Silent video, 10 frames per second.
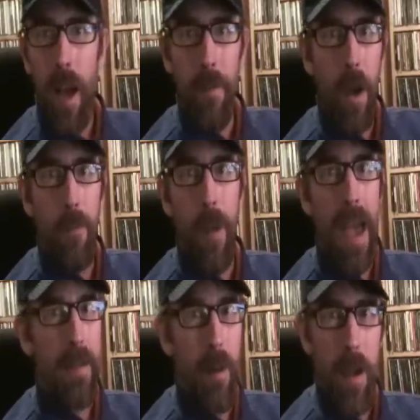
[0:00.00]
I'm not
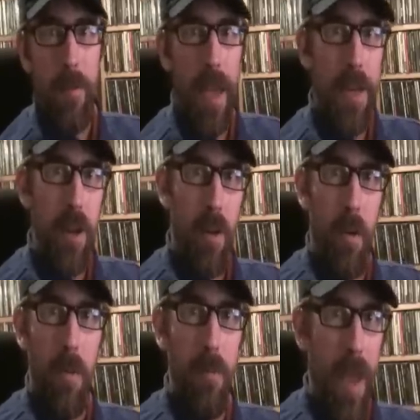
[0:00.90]
backed by a major
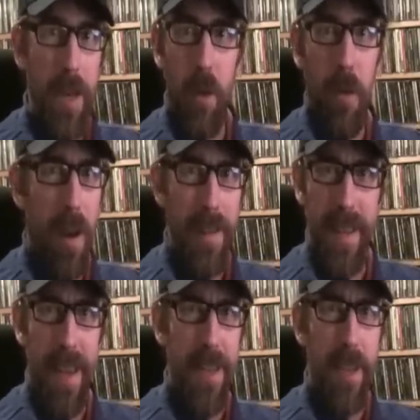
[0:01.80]

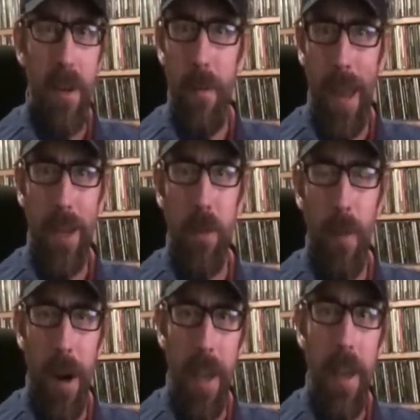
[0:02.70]
organization or major
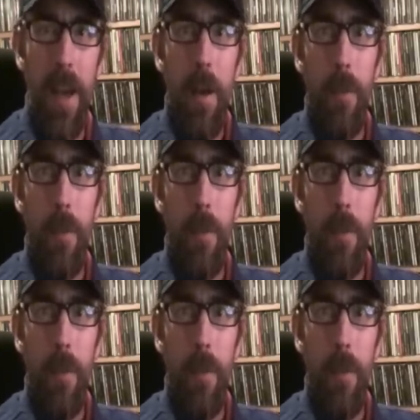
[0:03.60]
money.